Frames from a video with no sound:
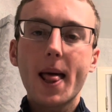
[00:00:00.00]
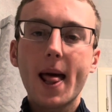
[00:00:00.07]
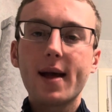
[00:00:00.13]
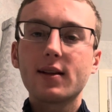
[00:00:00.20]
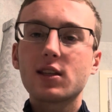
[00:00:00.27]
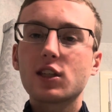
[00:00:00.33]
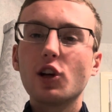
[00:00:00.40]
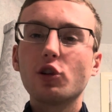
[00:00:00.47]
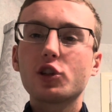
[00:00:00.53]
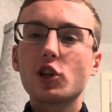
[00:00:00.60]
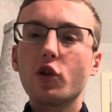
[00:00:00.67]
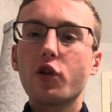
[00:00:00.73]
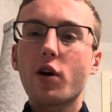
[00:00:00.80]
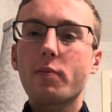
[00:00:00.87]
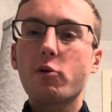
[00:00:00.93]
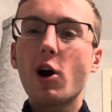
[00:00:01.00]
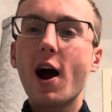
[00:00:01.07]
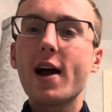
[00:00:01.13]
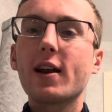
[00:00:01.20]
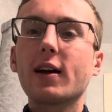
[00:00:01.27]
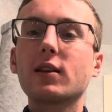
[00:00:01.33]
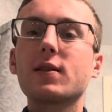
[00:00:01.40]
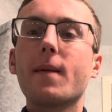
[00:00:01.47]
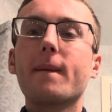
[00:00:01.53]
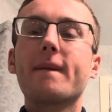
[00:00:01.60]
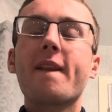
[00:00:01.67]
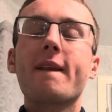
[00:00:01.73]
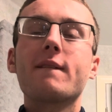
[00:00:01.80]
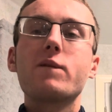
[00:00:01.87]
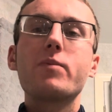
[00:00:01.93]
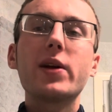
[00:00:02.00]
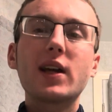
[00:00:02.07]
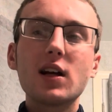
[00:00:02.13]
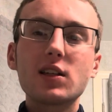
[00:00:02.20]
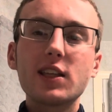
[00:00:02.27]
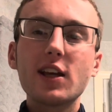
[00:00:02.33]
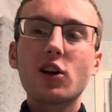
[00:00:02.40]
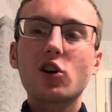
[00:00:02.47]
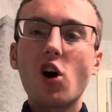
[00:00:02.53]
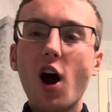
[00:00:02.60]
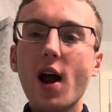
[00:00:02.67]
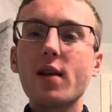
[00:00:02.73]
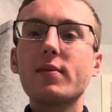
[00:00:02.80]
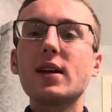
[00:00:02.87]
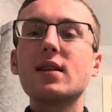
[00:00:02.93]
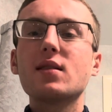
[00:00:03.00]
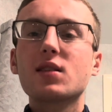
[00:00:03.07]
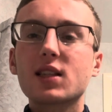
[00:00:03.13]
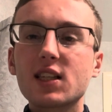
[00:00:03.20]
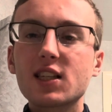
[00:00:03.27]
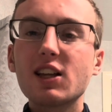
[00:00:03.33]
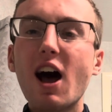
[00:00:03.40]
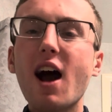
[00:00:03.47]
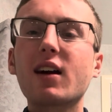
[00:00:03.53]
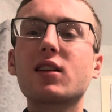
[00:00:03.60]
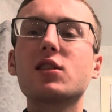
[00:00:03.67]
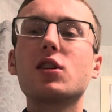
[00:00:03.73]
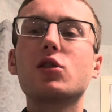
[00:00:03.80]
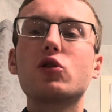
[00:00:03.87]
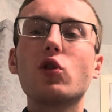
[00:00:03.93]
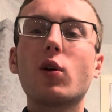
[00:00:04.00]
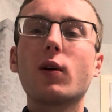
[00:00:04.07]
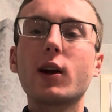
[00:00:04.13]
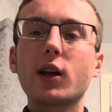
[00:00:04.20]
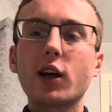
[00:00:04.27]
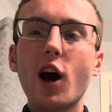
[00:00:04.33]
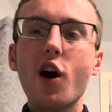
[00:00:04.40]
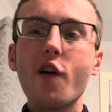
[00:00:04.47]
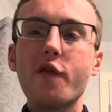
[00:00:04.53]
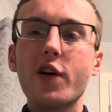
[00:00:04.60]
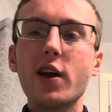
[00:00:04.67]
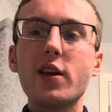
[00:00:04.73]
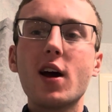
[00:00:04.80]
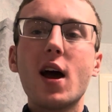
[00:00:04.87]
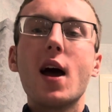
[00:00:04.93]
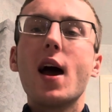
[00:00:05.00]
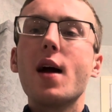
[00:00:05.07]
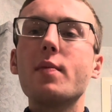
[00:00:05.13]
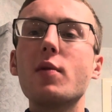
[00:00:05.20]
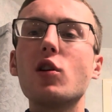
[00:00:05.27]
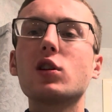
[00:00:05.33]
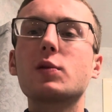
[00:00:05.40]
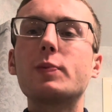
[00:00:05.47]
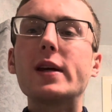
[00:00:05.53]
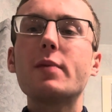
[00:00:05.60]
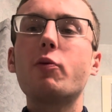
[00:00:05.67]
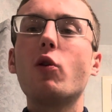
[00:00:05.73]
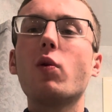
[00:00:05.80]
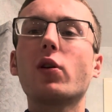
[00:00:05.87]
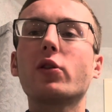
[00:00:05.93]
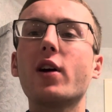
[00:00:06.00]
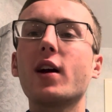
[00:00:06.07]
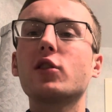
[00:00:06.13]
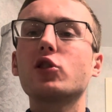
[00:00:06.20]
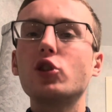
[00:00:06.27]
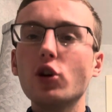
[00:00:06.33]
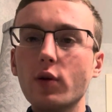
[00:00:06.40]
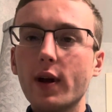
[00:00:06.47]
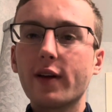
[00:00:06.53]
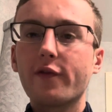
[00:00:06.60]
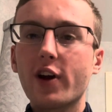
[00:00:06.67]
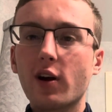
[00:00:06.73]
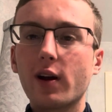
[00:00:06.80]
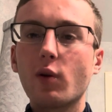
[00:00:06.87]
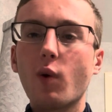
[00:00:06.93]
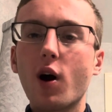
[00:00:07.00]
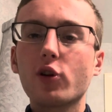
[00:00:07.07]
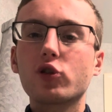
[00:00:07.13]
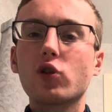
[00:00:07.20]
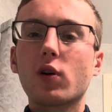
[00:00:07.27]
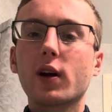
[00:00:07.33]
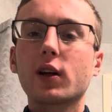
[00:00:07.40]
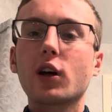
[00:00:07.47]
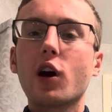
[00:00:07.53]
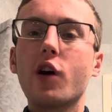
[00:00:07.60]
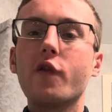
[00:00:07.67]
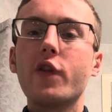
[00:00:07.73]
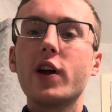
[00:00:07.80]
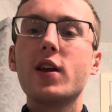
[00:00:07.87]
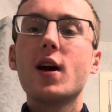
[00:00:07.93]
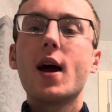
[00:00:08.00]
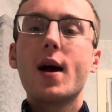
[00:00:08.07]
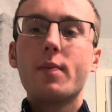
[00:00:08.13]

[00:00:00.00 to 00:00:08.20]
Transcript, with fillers: and still sold their product because the economy sucked during COVID and most people were not doing very well during COVID.